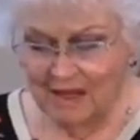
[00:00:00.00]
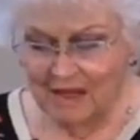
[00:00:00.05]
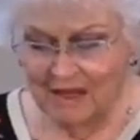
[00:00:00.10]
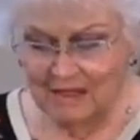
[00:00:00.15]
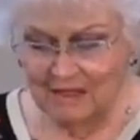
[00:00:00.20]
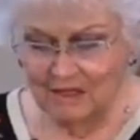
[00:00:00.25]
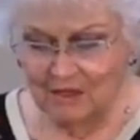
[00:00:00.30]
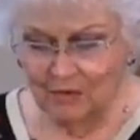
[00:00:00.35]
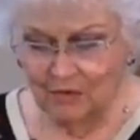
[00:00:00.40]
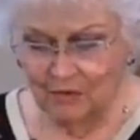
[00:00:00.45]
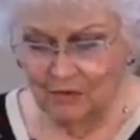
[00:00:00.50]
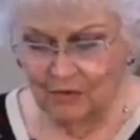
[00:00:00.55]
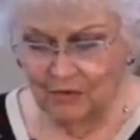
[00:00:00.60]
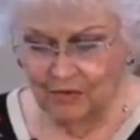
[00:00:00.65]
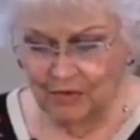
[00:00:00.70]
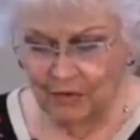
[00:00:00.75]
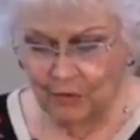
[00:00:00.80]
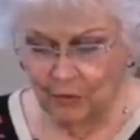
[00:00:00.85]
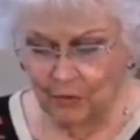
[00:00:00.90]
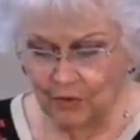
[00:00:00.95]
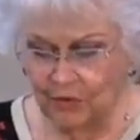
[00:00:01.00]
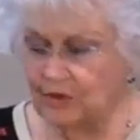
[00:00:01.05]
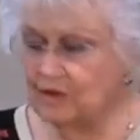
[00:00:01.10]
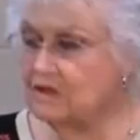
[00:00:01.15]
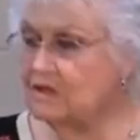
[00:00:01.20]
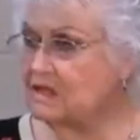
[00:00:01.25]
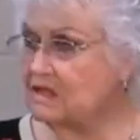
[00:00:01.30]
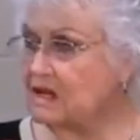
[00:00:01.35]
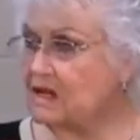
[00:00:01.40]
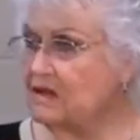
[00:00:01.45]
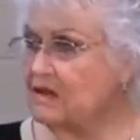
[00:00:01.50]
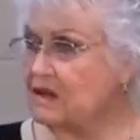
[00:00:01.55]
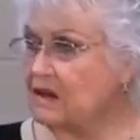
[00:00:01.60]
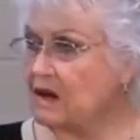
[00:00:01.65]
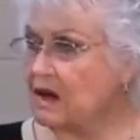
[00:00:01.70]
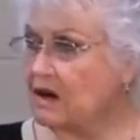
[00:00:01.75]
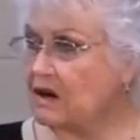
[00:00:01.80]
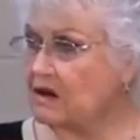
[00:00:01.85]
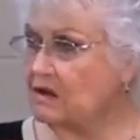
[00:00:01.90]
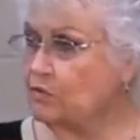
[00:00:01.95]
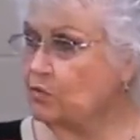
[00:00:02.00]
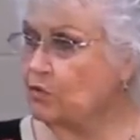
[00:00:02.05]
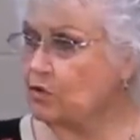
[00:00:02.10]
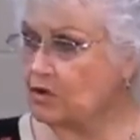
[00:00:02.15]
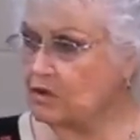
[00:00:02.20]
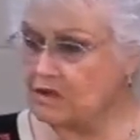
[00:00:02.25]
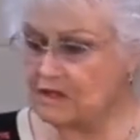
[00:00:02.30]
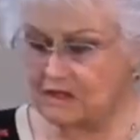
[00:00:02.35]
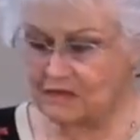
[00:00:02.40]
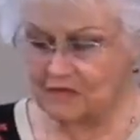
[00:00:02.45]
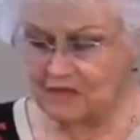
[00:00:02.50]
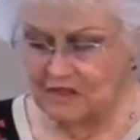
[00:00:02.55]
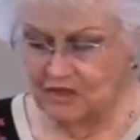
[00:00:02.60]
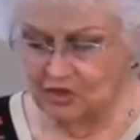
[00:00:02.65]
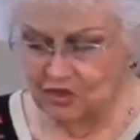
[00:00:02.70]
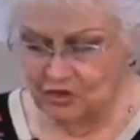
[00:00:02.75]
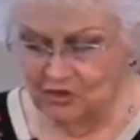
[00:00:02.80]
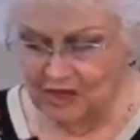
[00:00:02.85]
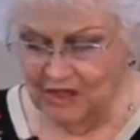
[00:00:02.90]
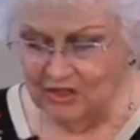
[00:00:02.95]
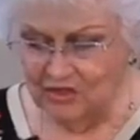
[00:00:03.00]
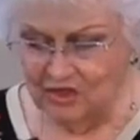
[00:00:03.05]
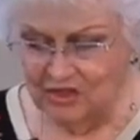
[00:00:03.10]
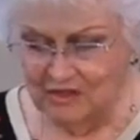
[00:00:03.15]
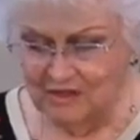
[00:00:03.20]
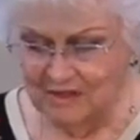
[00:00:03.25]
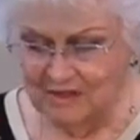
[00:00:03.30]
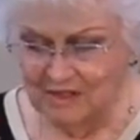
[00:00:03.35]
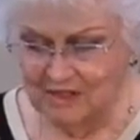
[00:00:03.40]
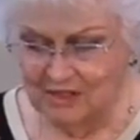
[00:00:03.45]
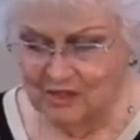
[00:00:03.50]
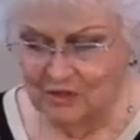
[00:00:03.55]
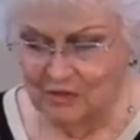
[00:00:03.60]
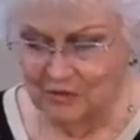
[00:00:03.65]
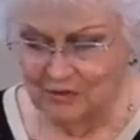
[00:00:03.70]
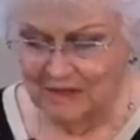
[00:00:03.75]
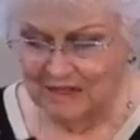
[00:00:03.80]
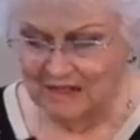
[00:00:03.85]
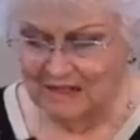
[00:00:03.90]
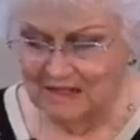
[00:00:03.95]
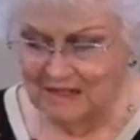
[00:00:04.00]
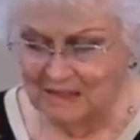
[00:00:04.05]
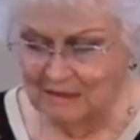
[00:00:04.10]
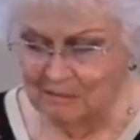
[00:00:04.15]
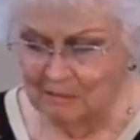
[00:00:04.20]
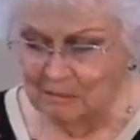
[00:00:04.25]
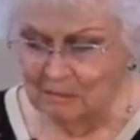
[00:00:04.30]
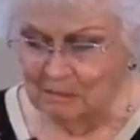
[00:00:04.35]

And so the words are words of instructions to us.